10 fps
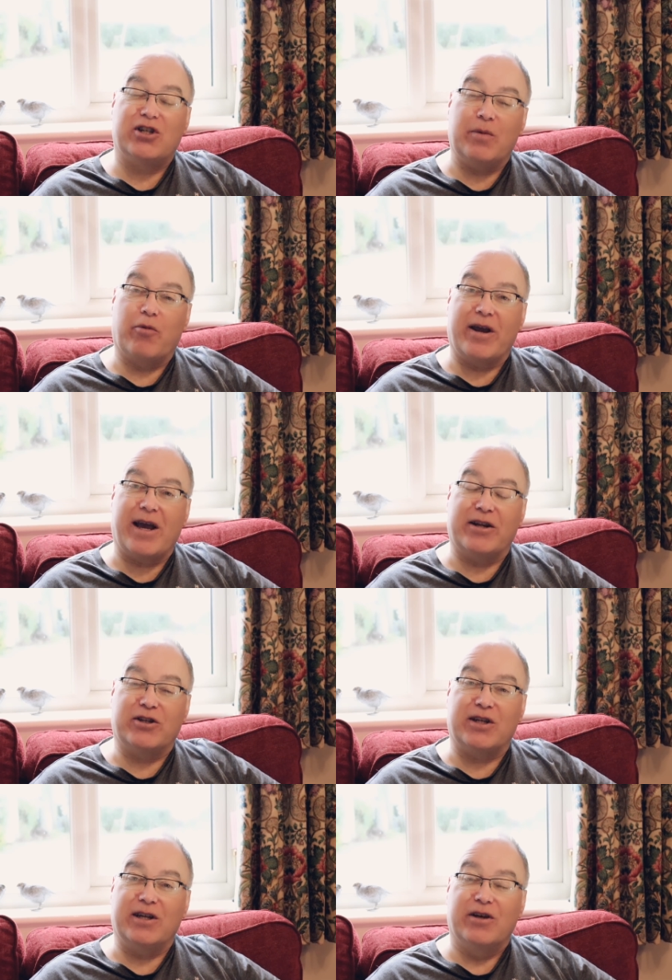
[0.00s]
cheap rate
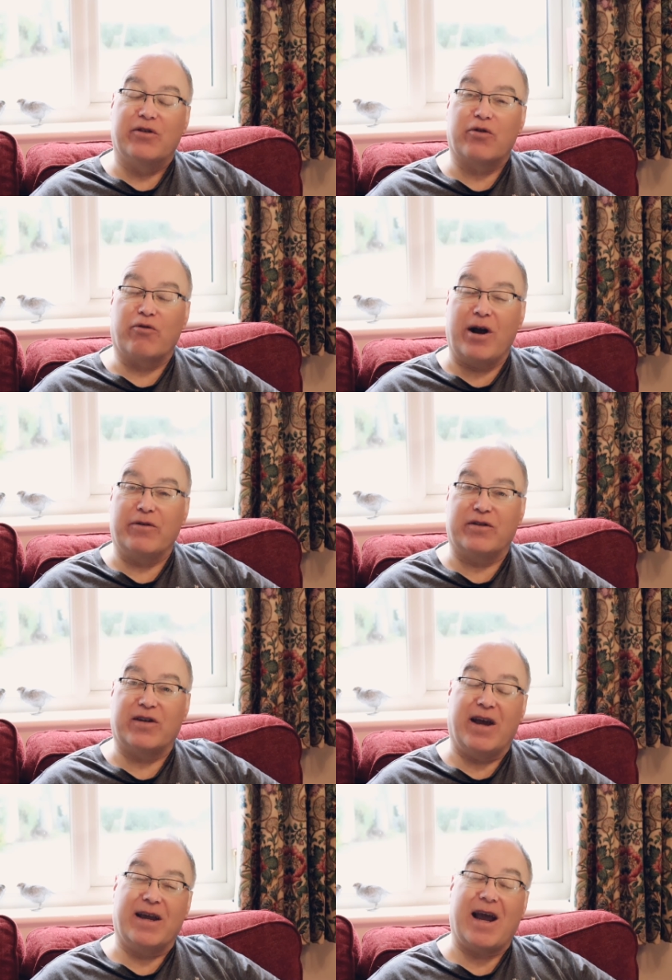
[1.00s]
energy throughout the
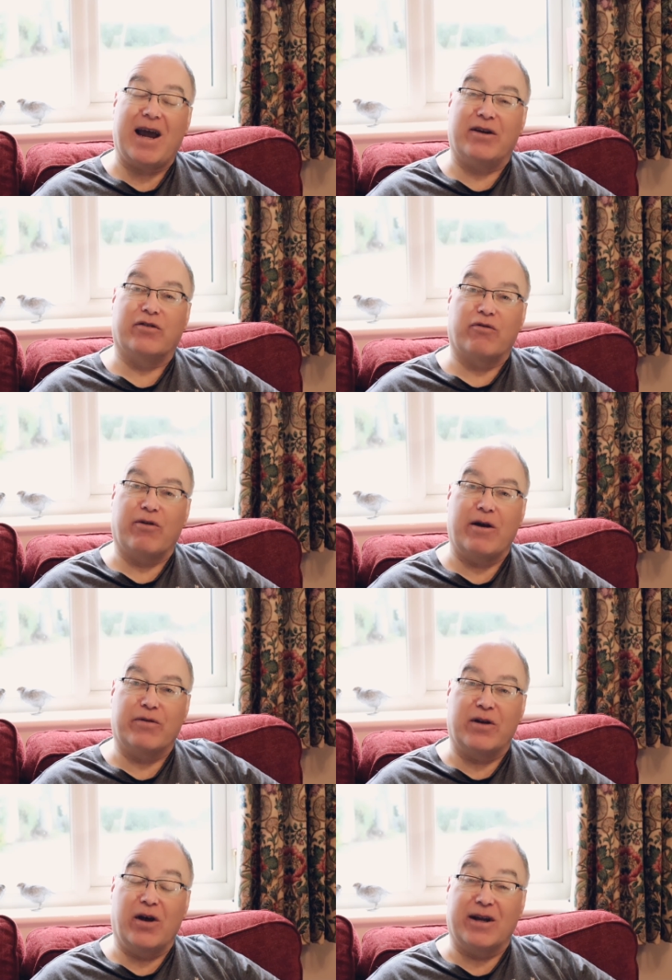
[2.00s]
day and
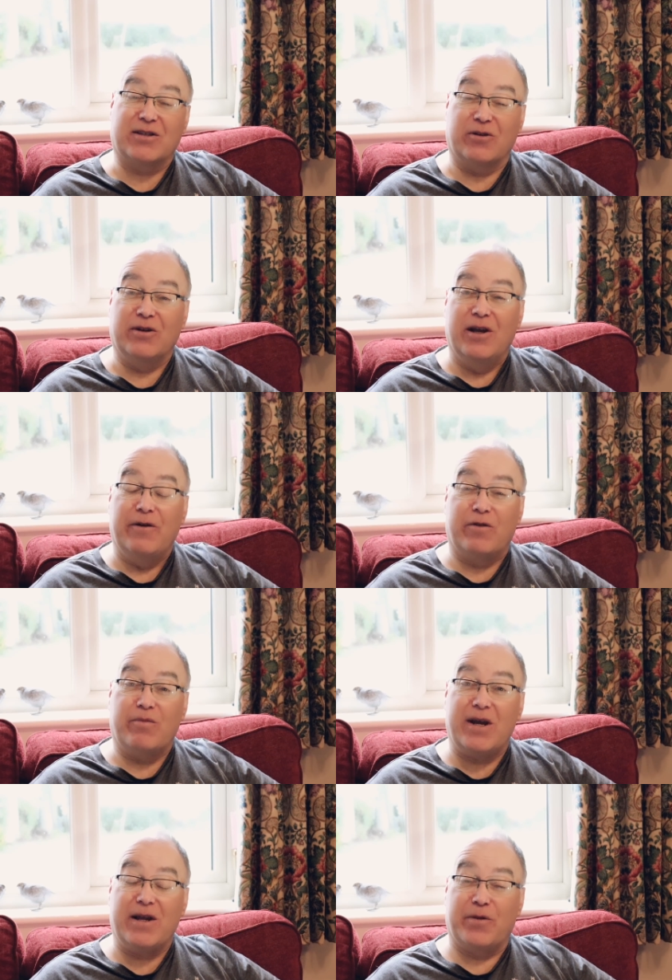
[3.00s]
throughout the night. So
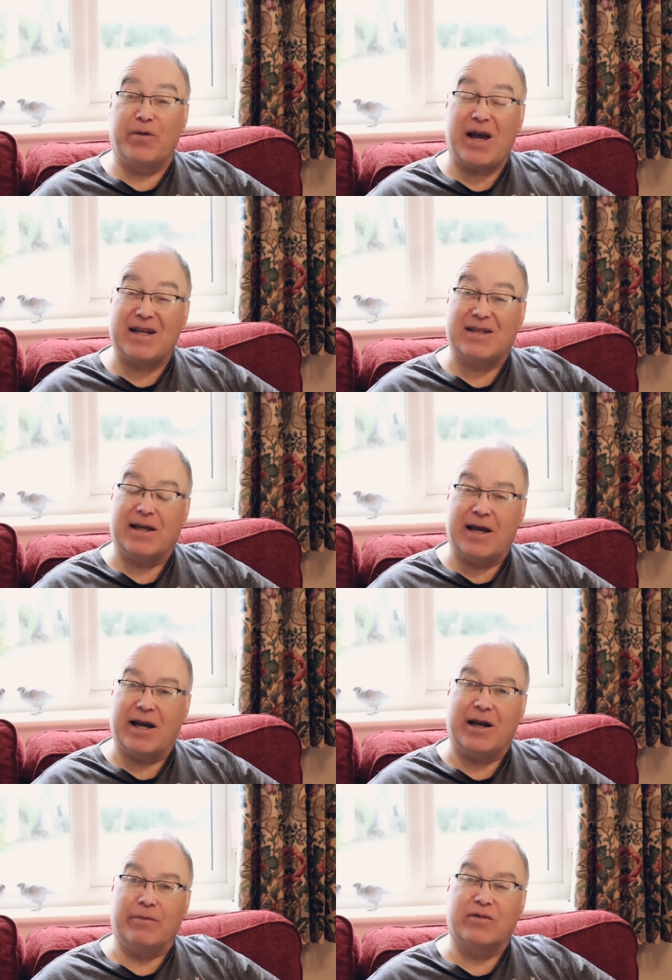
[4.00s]
for me, that's the
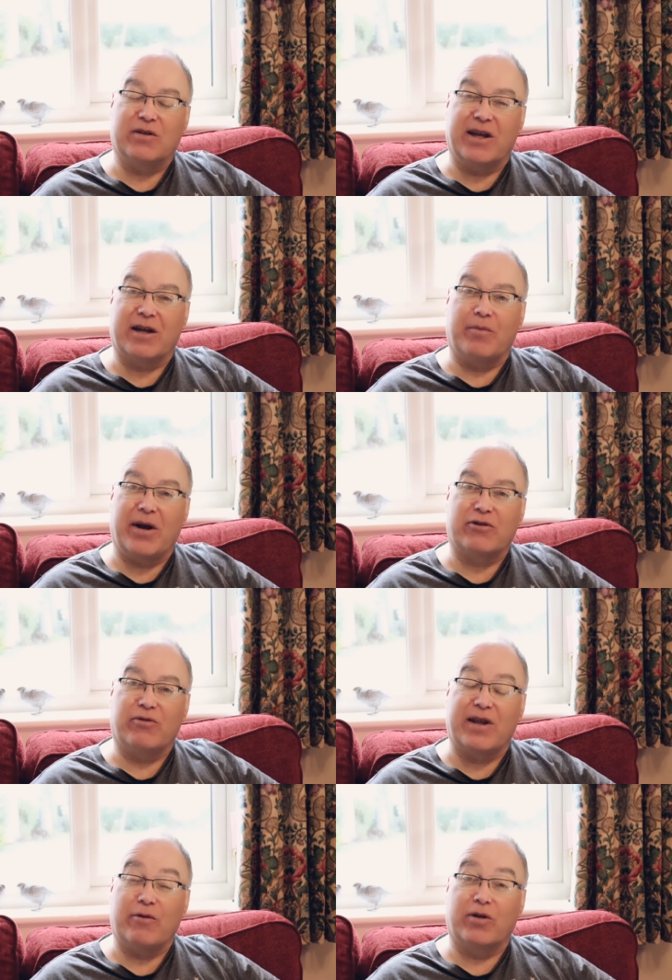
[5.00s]
aim, to get a
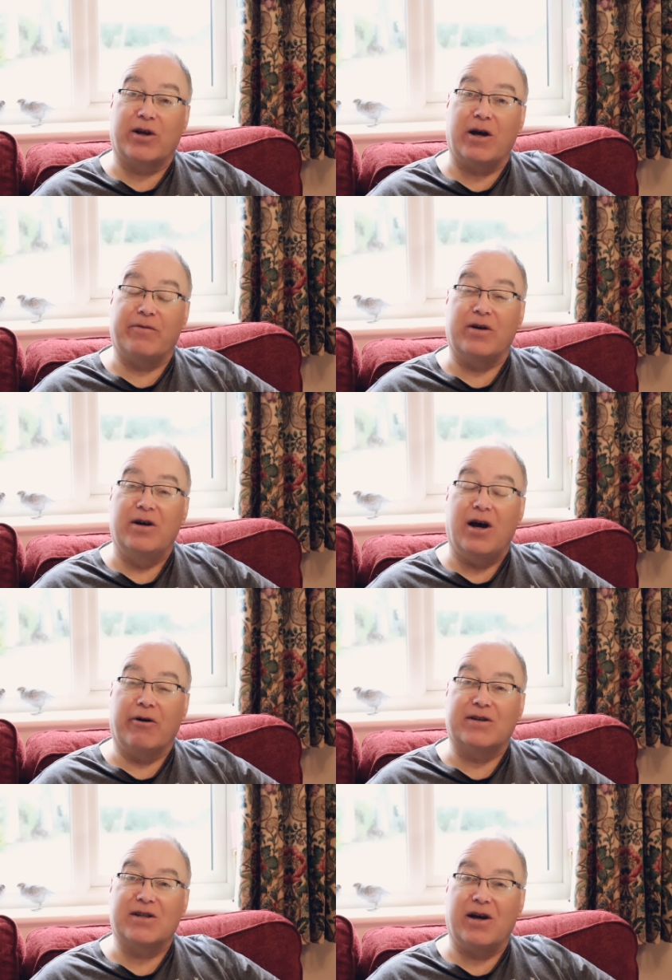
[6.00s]
battery that will cover
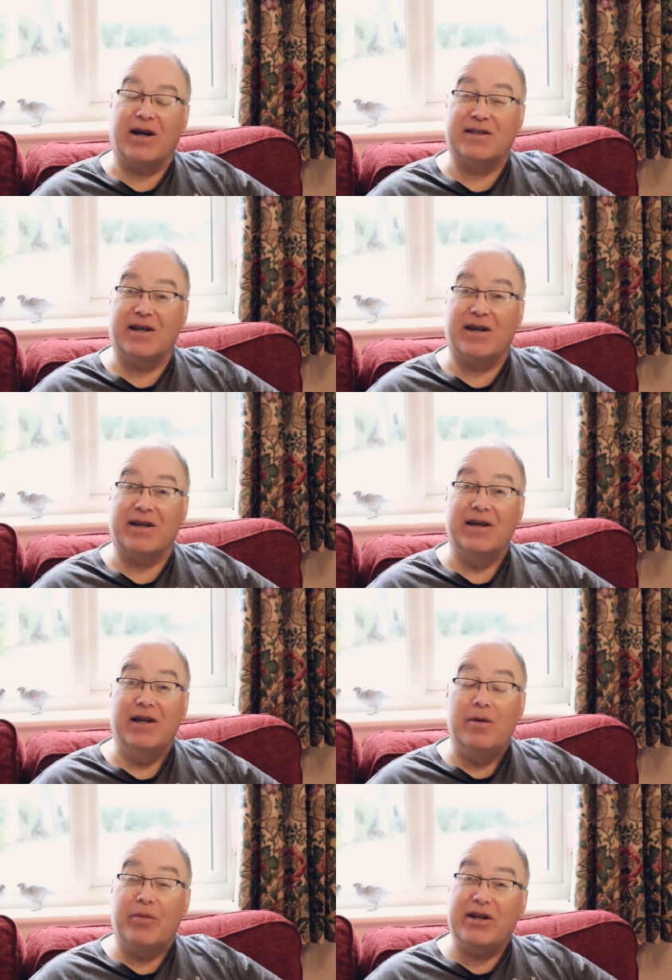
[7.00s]
our entire day.
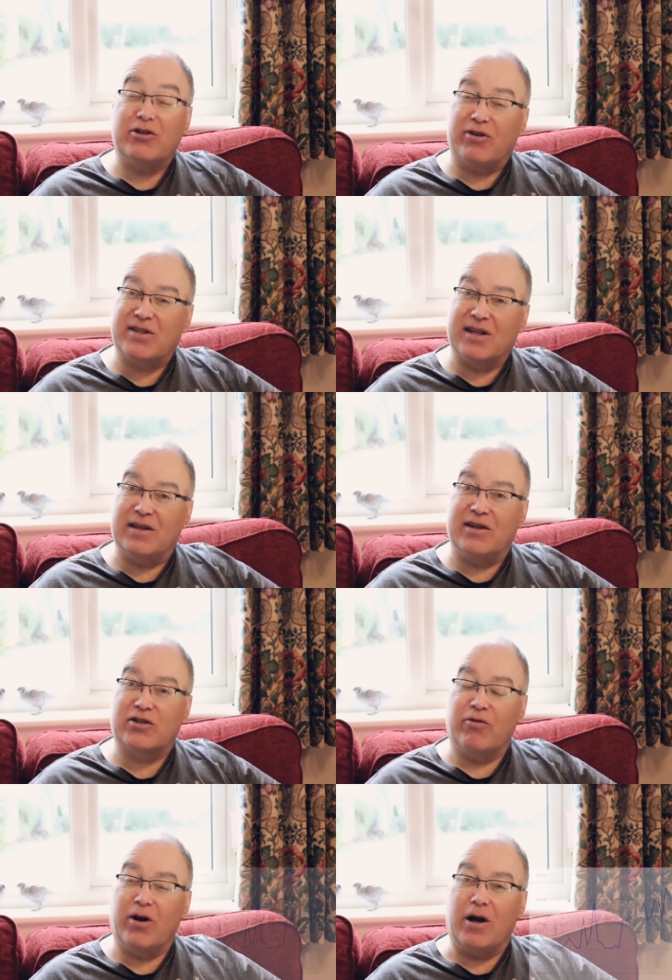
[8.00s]
But interesting in
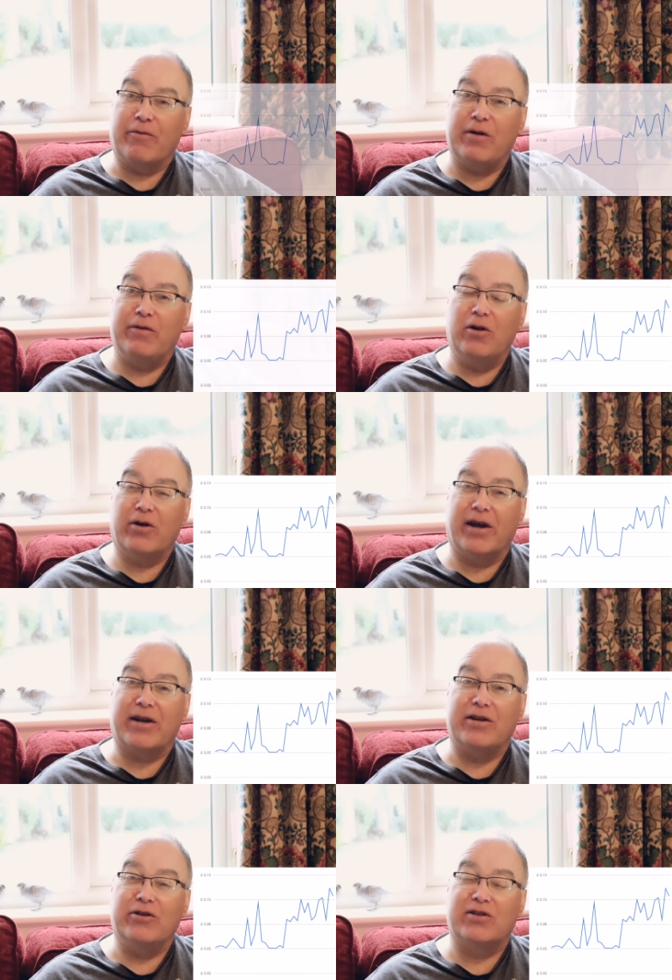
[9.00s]
this graph, if you look
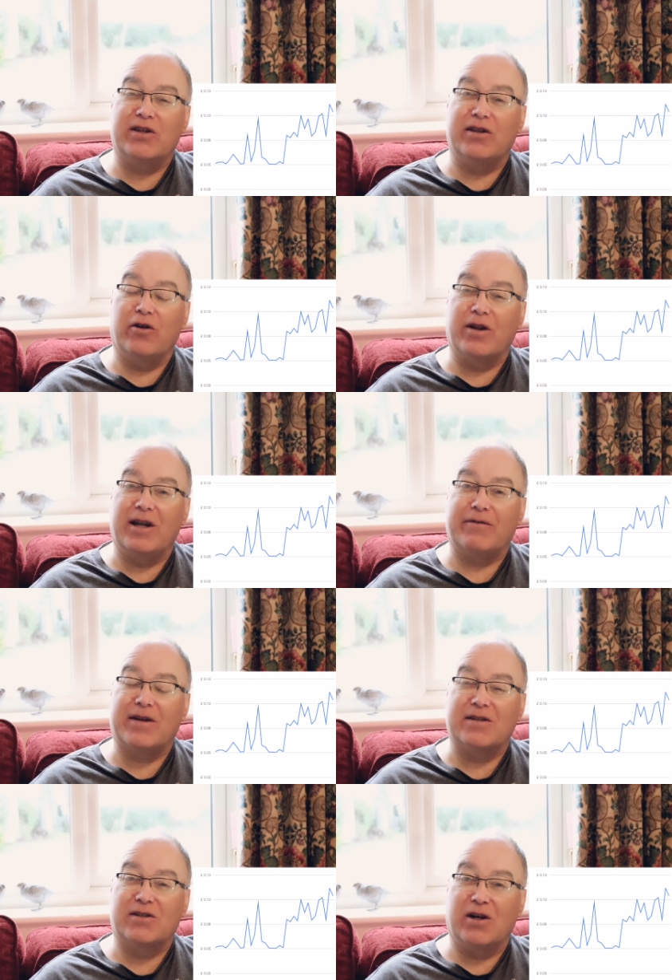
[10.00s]
at it and you see on the
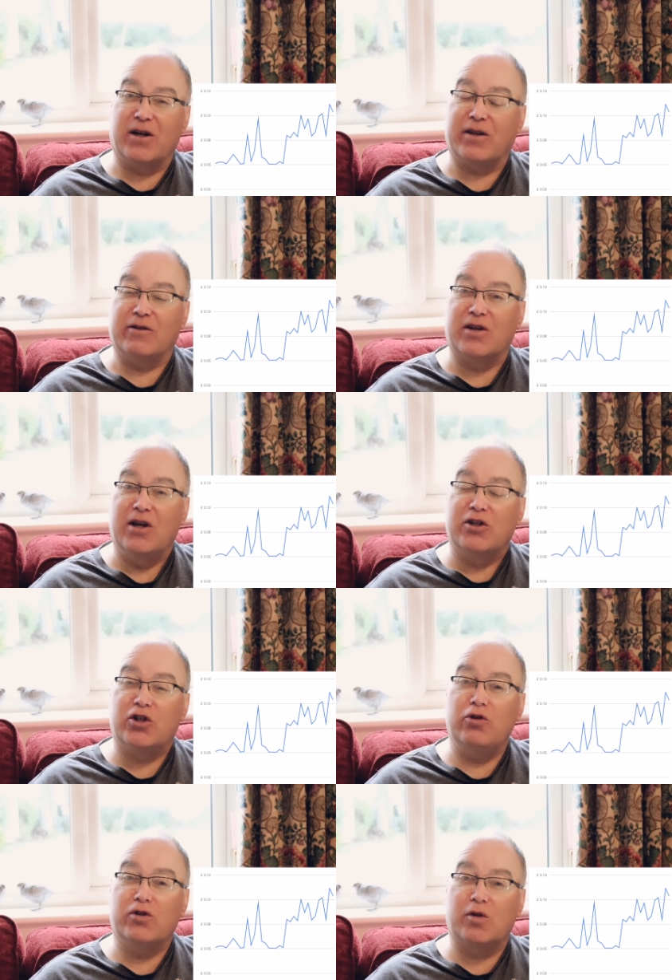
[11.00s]
left-hand side, those
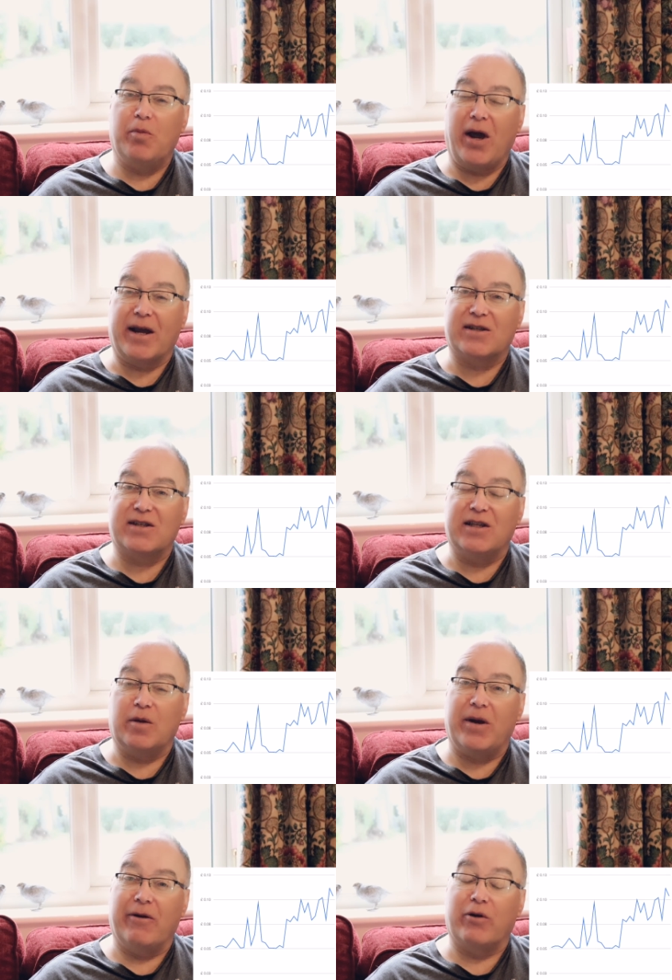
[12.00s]
two spikes
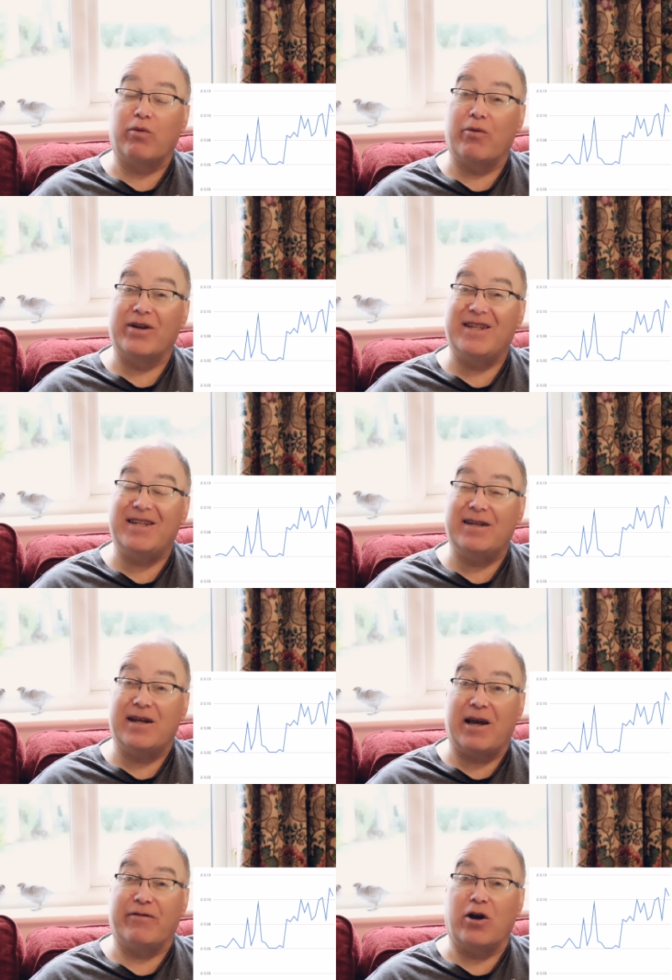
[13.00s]
in the period where we
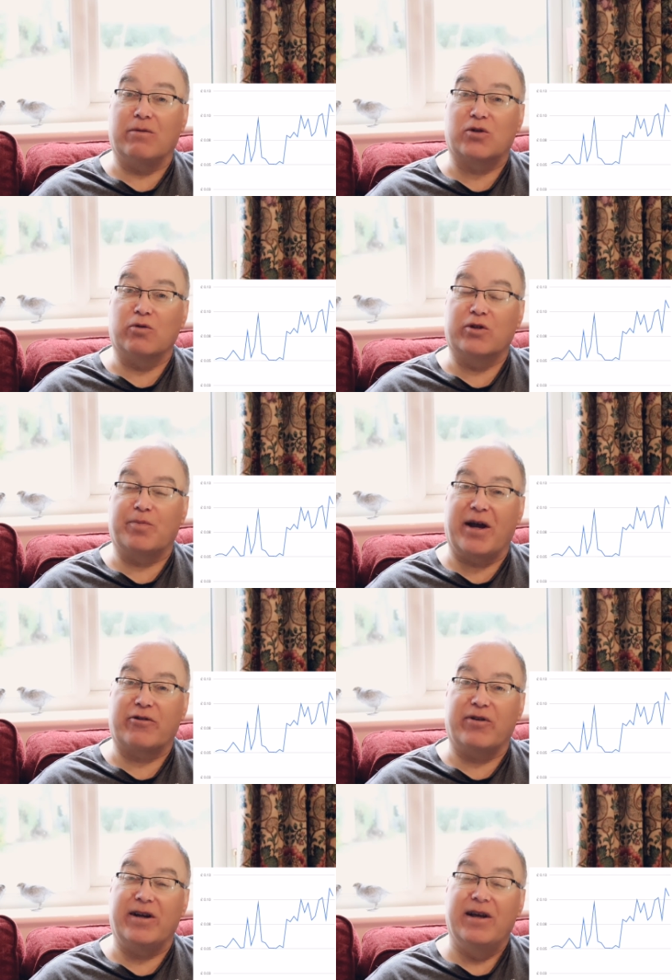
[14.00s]
did have a home storage
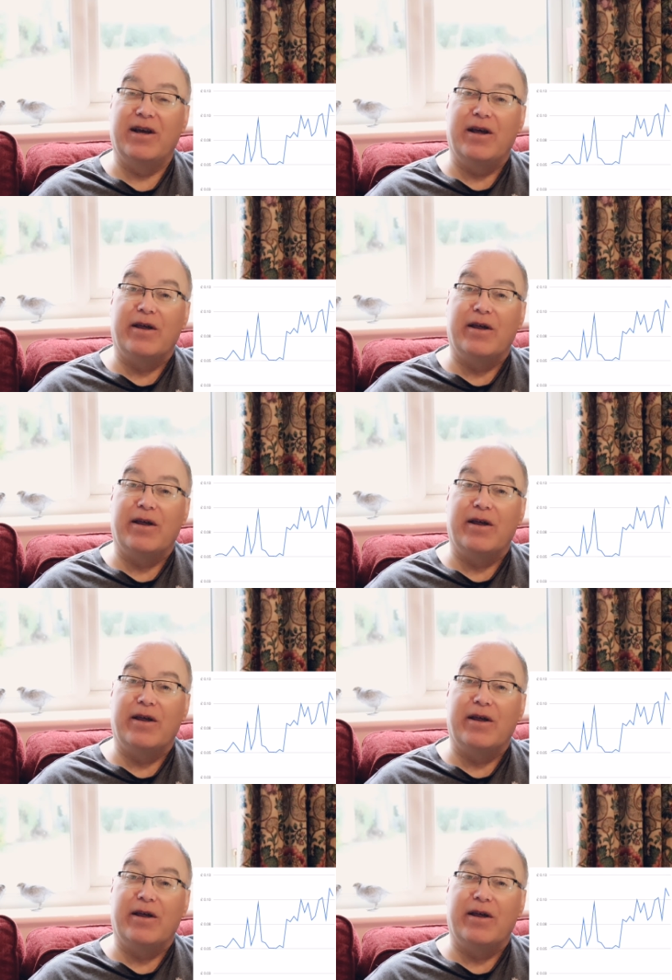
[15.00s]
battery,